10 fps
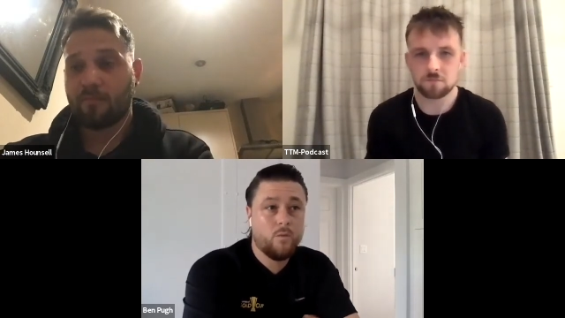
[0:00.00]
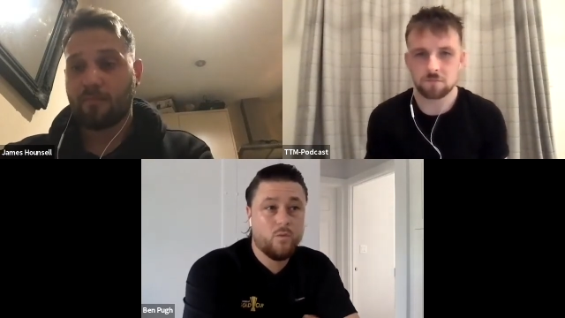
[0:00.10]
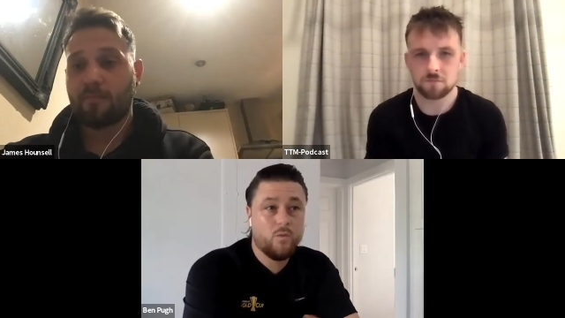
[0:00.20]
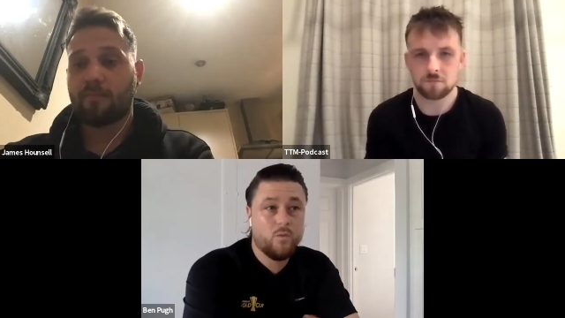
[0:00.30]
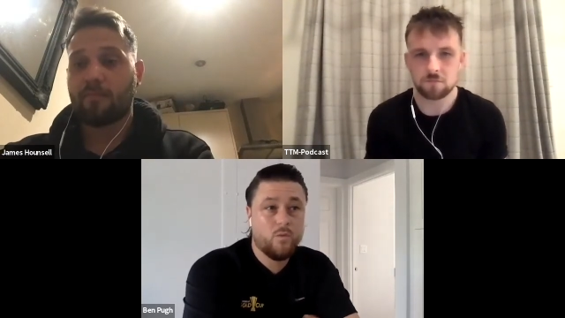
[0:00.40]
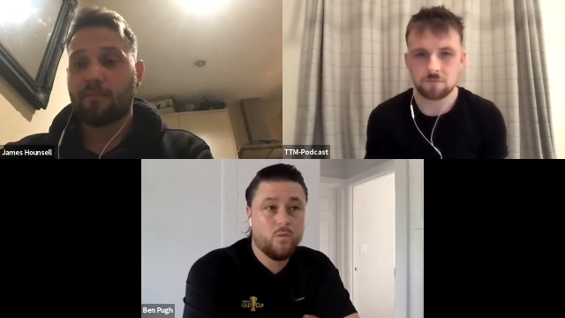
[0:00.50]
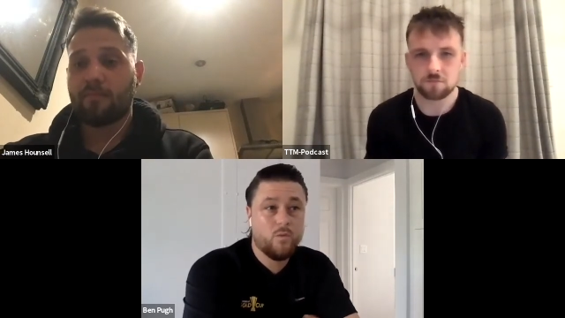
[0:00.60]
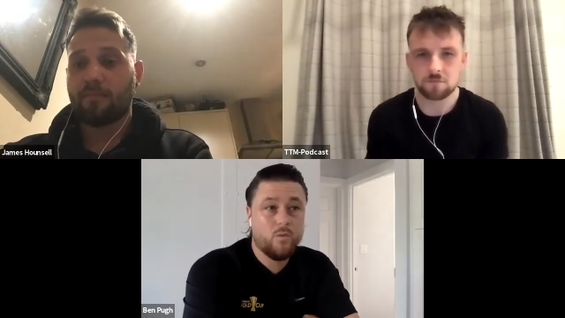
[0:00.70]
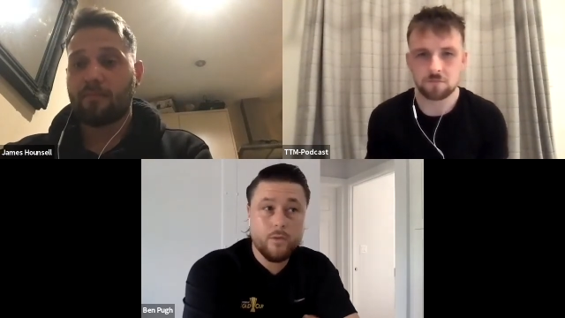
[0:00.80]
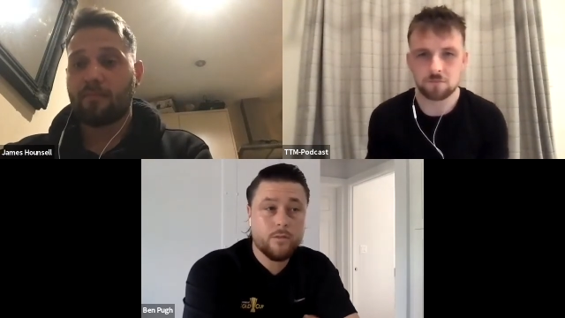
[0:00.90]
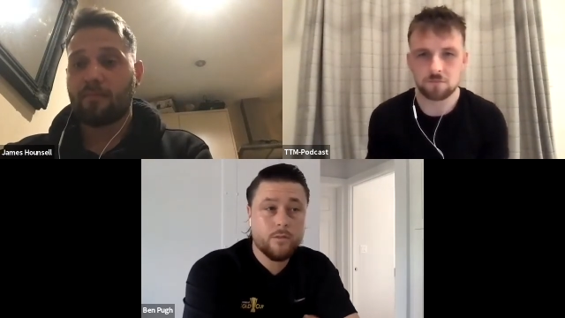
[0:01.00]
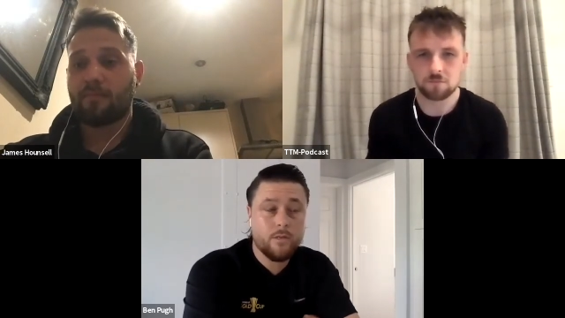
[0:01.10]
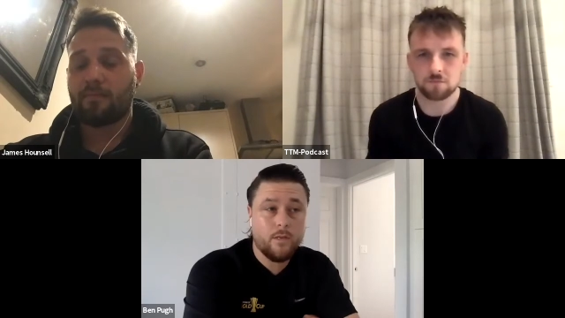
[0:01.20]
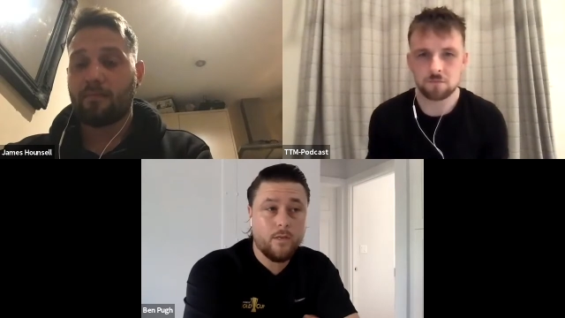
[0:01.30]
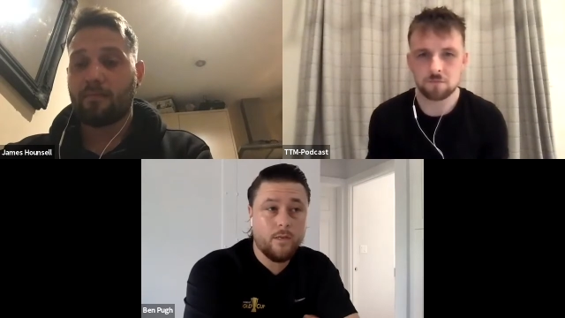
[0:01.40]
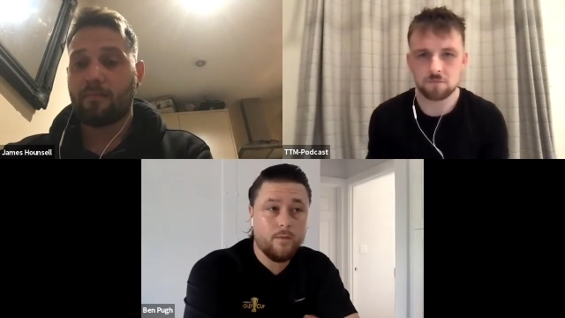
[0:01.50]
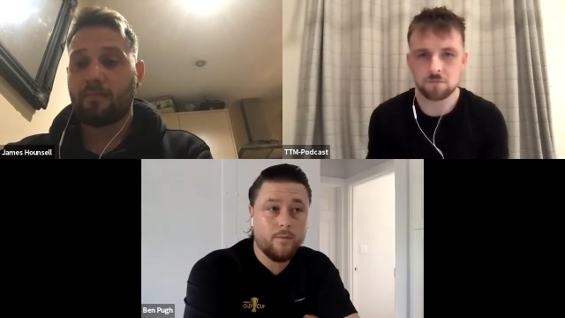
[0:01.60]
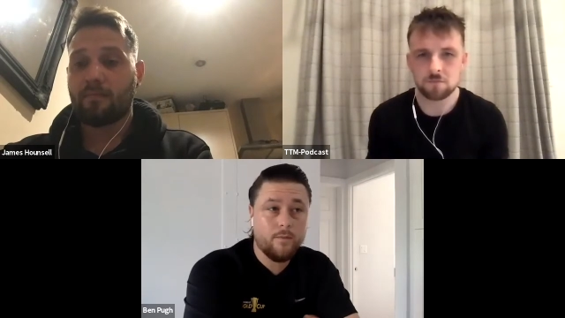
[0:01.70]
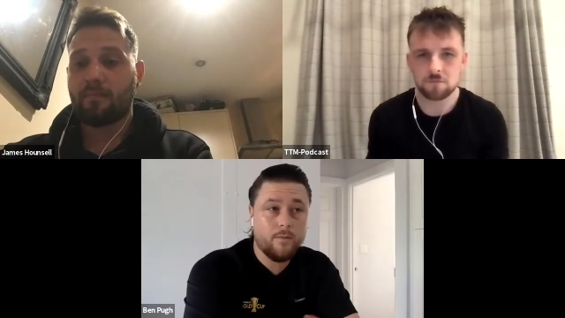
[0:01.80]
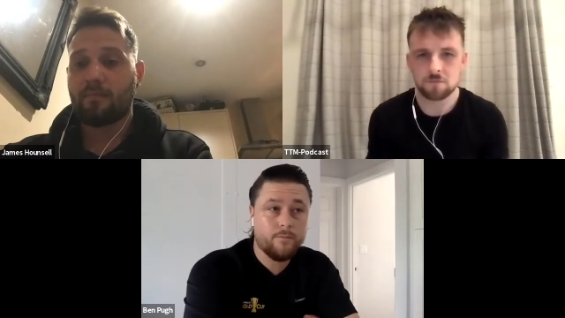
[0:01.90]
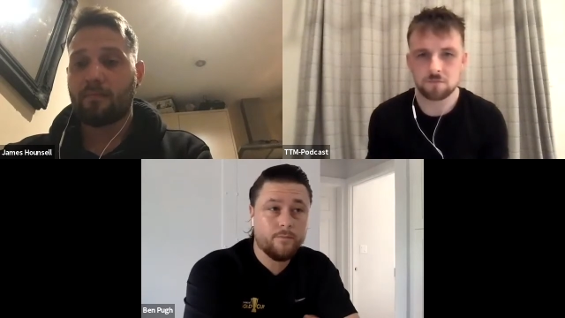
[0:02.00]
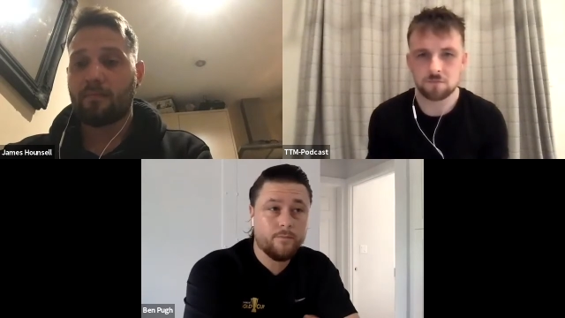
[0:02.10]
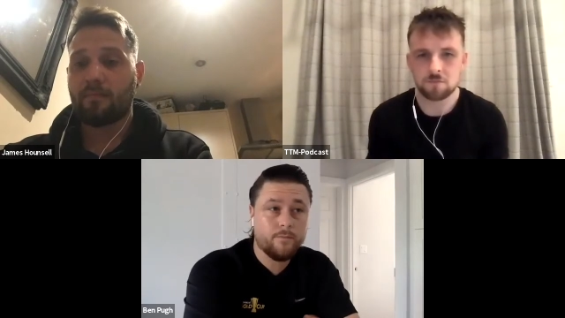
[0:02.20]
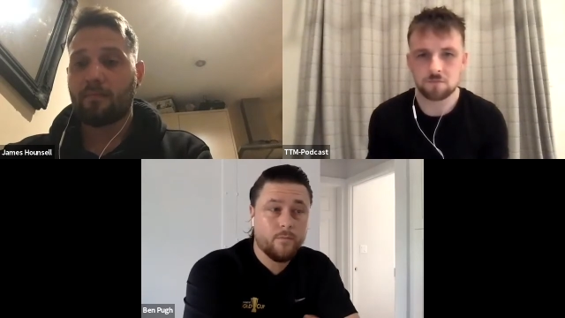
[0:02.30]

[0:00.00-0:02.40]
Speaker 1: was reasonably good. Um,